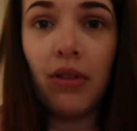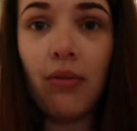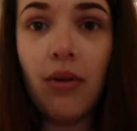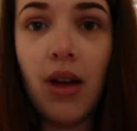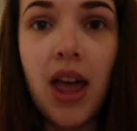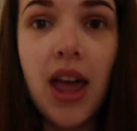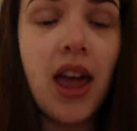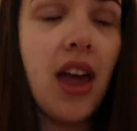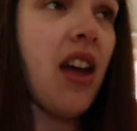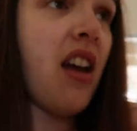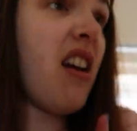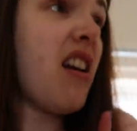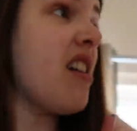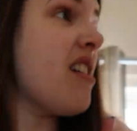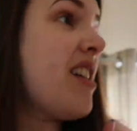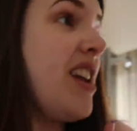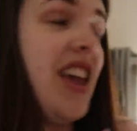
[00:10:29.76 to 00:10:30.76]
by the way,
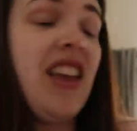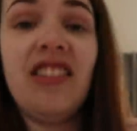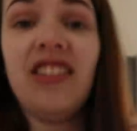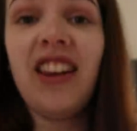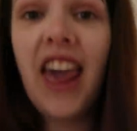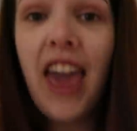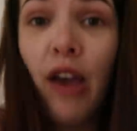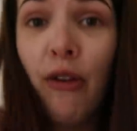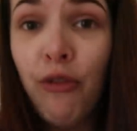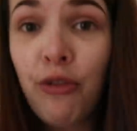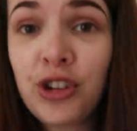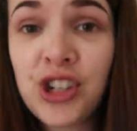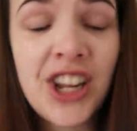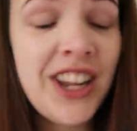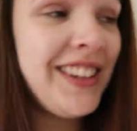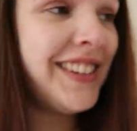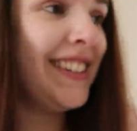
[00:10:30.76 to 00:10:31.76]
he's
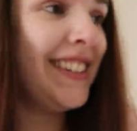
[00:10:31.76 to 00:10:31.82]
left.